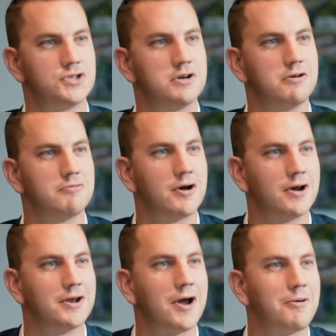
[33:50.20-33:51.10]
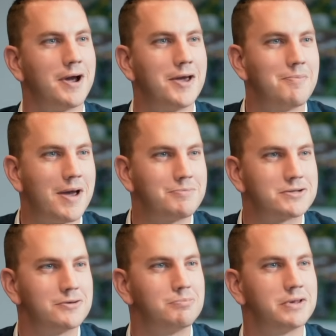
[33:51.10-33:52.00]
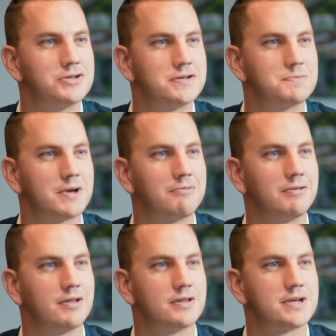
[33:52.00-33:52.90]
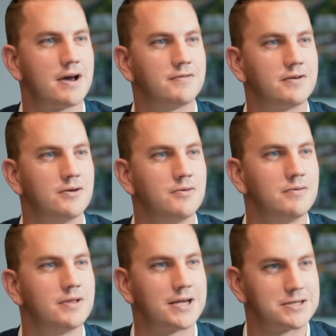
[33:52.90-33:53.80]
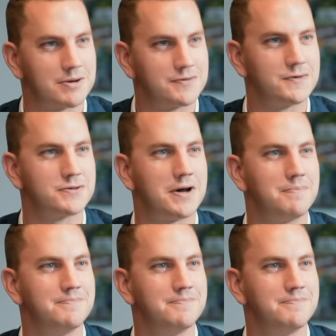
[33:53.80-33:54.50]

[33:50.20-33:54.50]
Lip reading: Gerry Ryan, OAM, absolute pleasure speaking with you this afternoon. Thanks so much for your time.